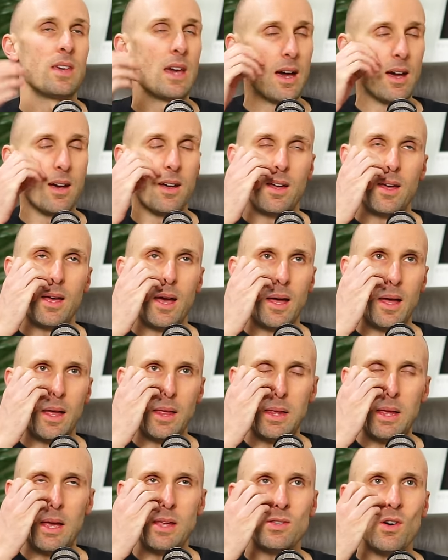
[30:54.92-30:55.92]
Yeah,
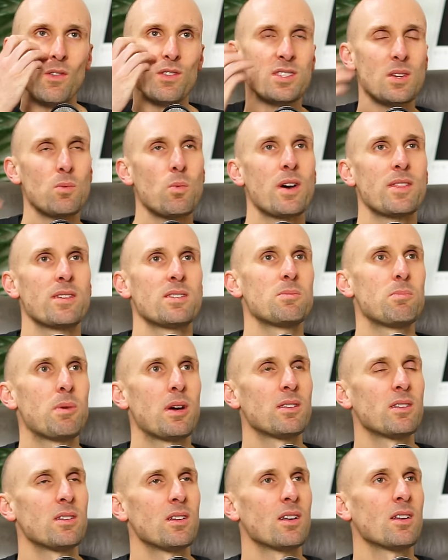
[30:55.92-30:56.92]
it's obviously weather dependent.